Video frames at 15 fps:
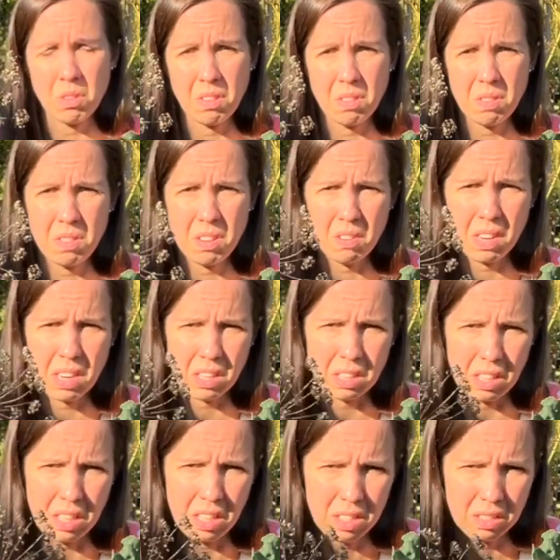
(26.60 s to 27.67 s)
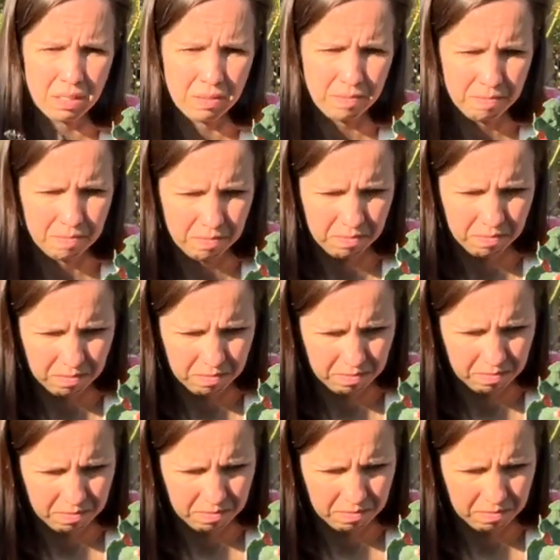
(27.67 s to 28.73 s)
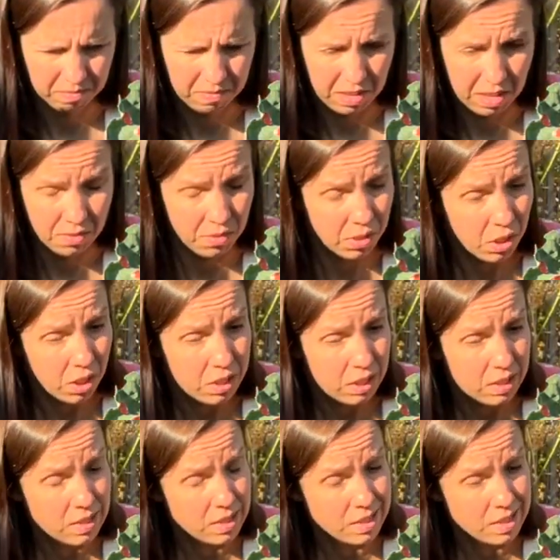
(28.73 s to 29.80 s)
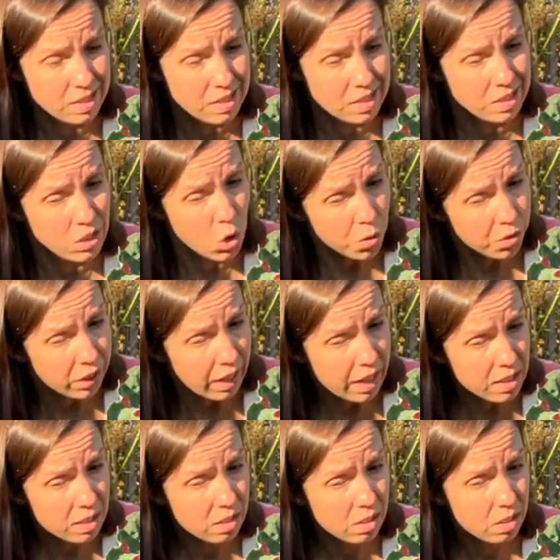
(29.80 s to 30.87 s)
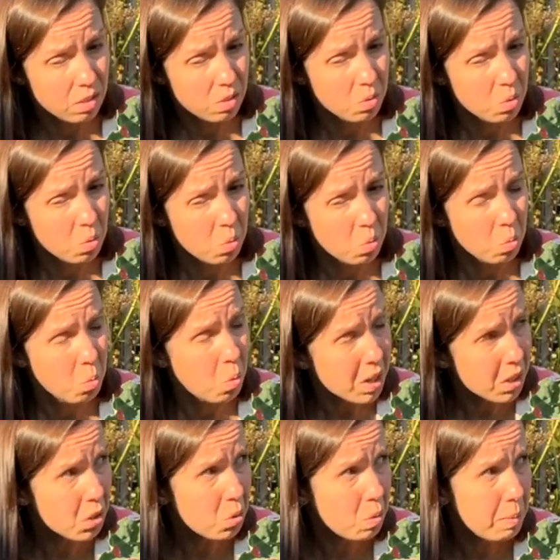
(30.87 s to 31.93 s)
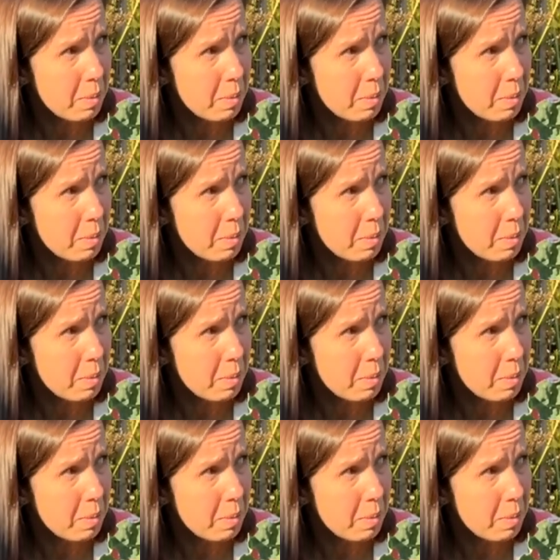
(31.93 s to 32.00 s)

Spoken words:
theoretically, if the gardening season isn't over yet, what could we be